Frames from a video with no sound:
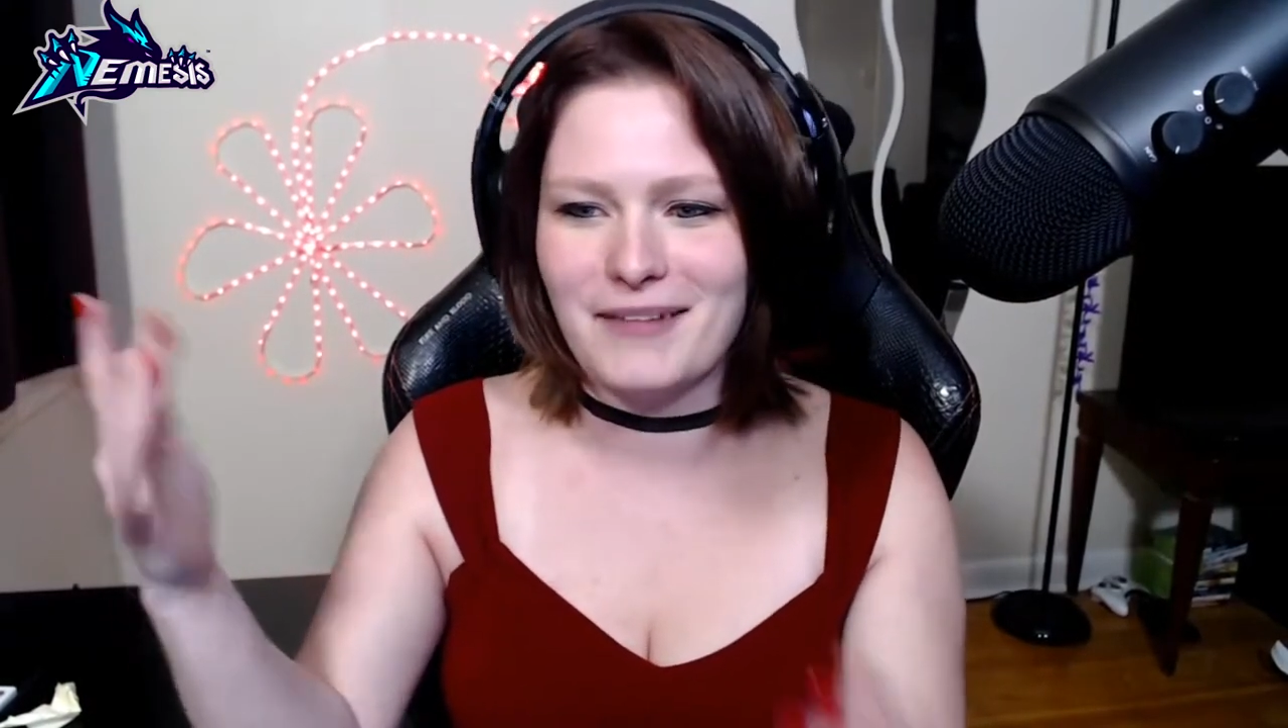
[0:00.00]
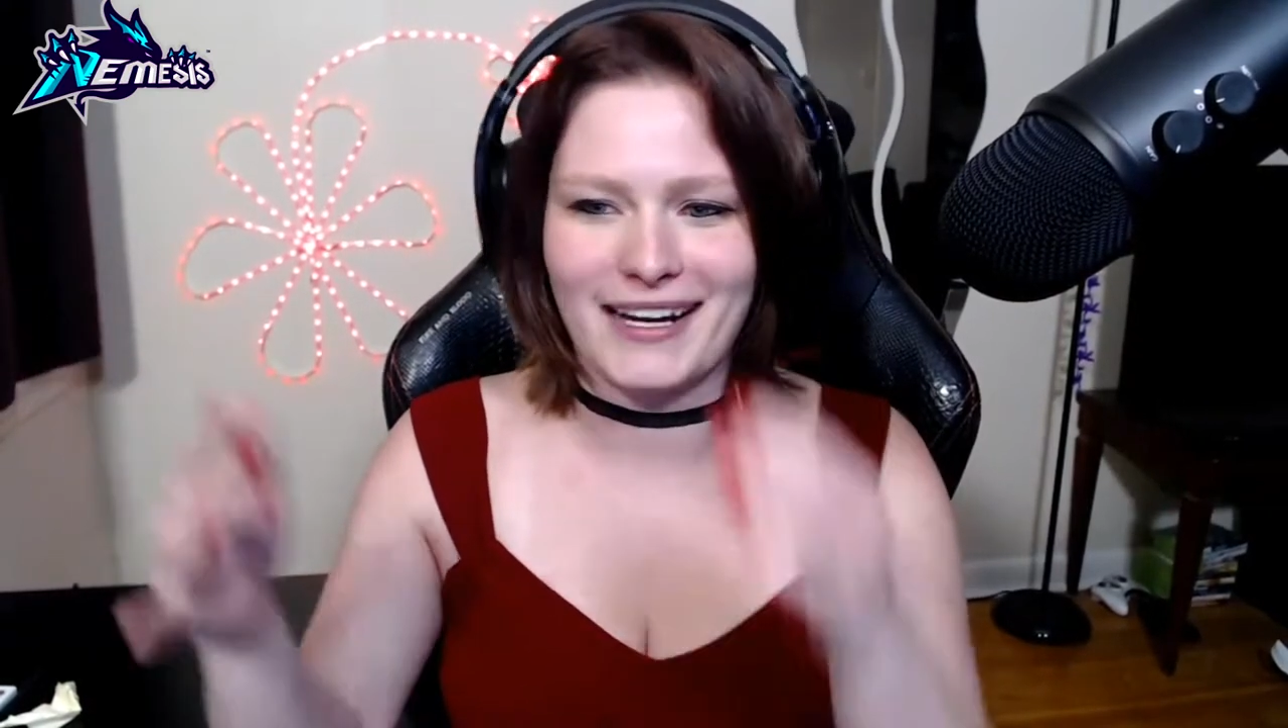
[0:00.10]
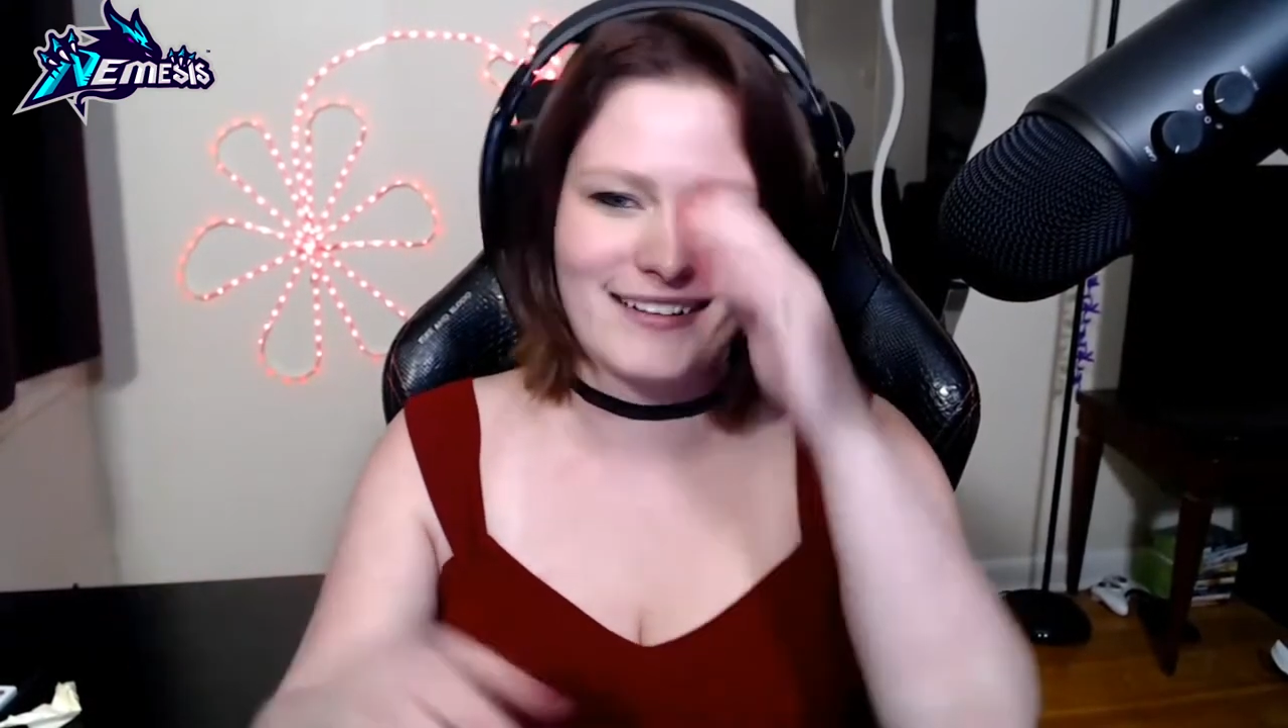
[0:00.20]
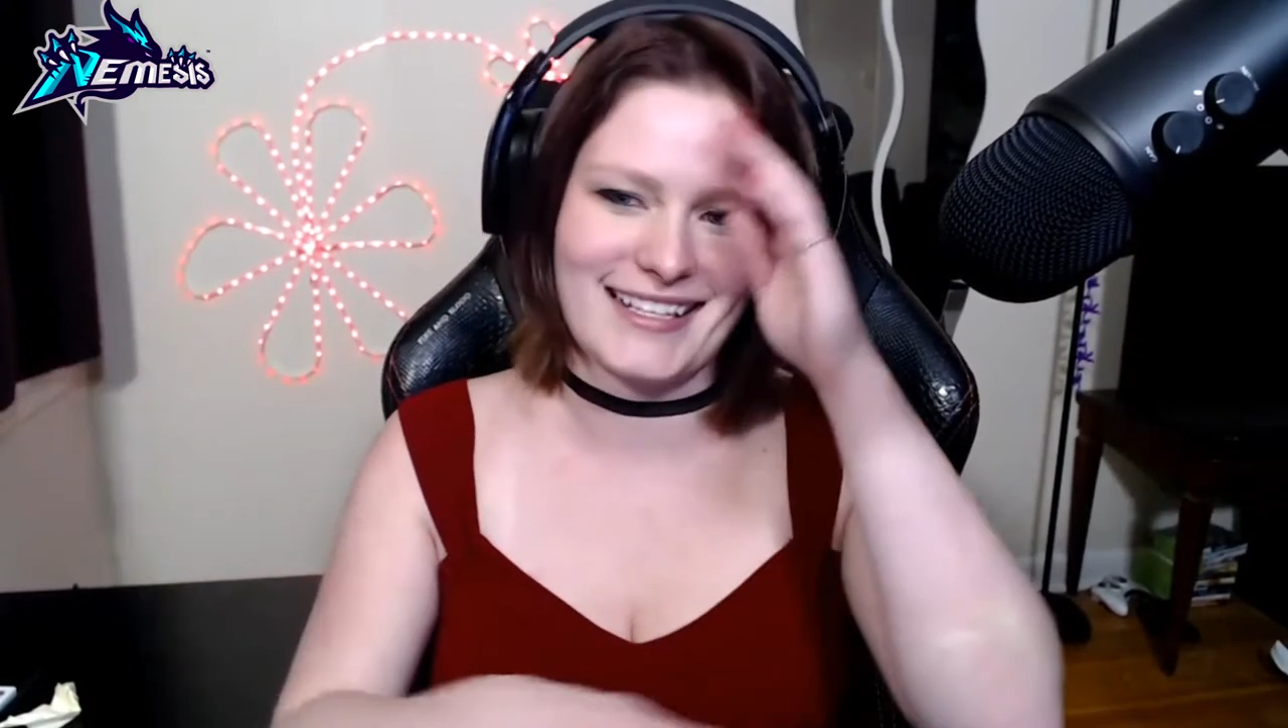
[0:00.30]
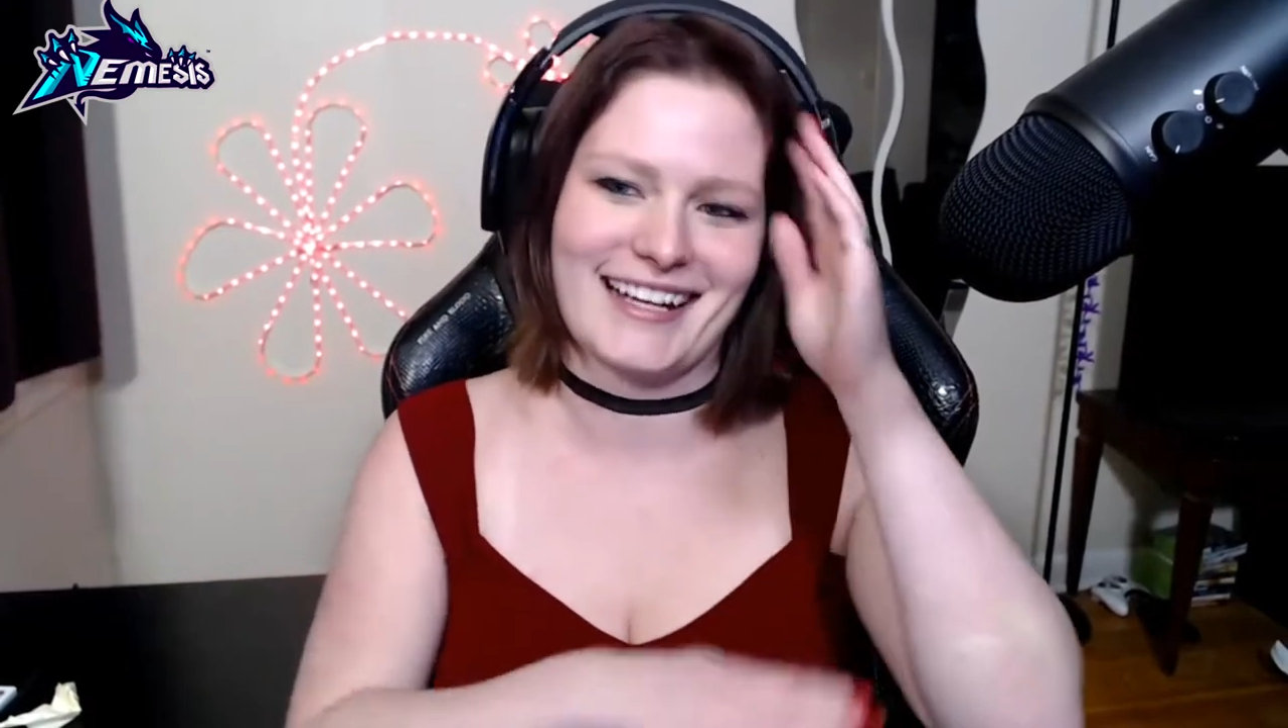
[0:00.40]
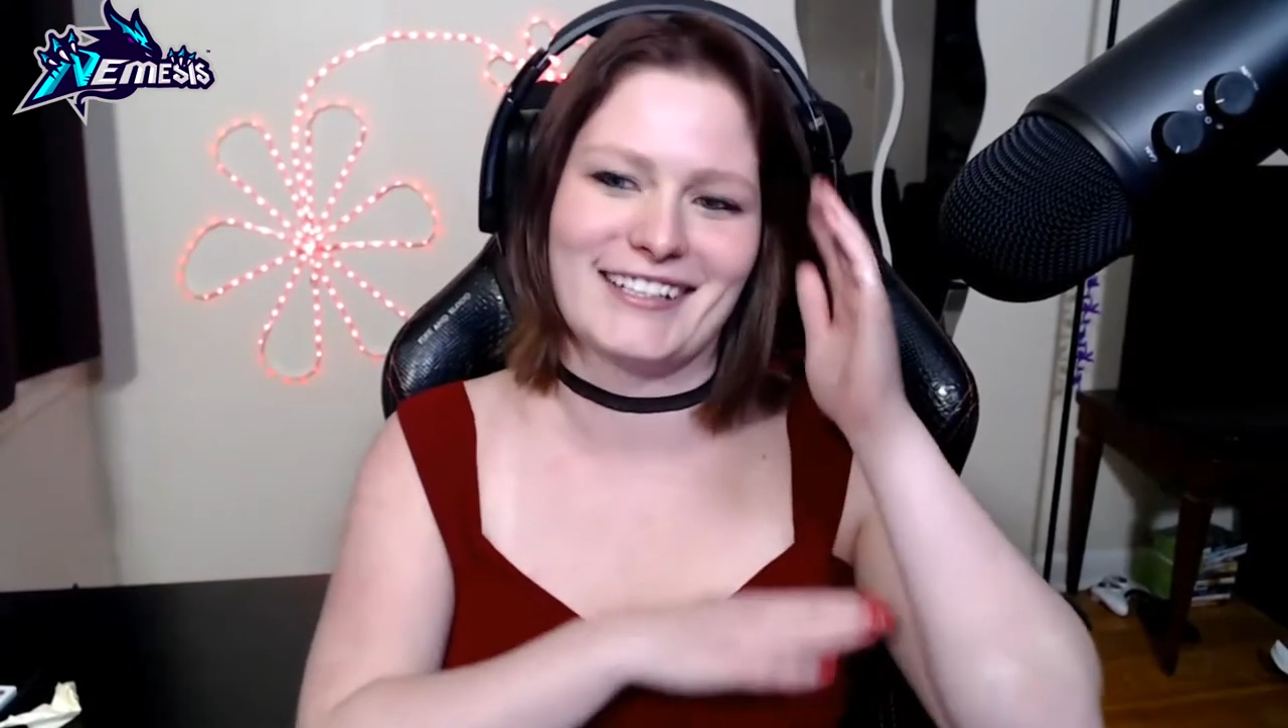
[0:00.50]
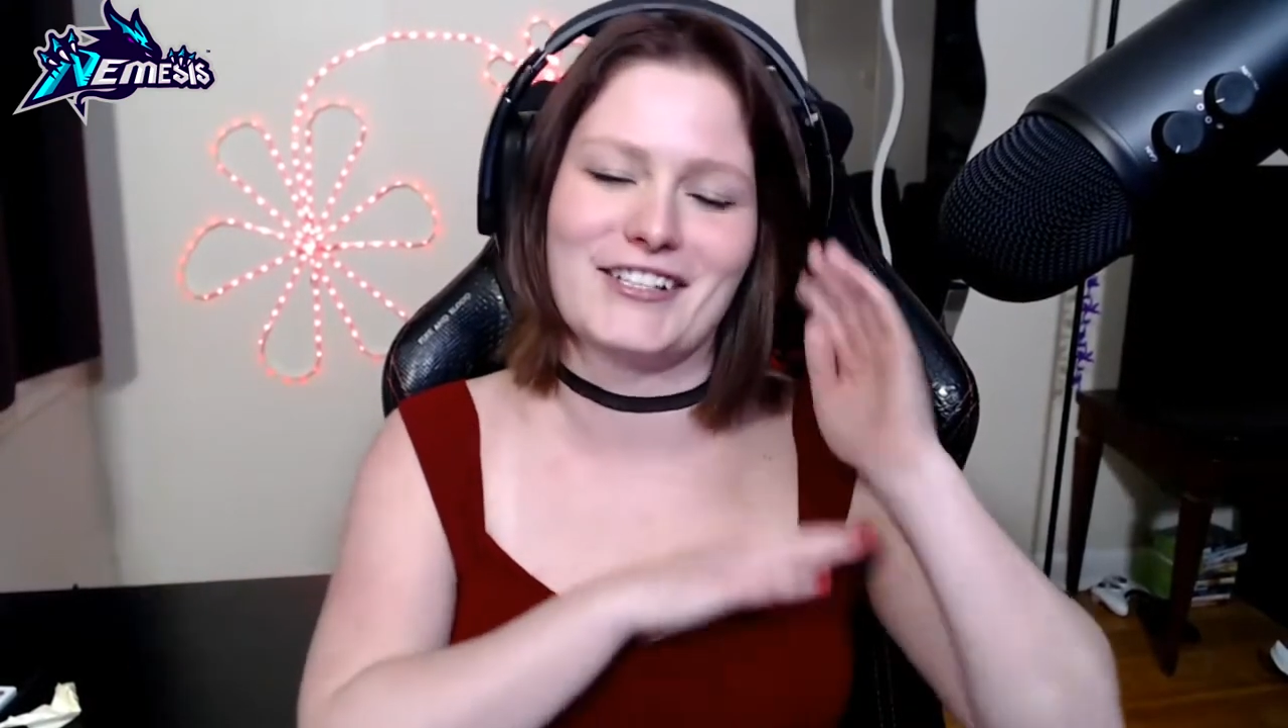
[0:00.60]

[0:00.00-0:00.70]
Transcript: Like I was like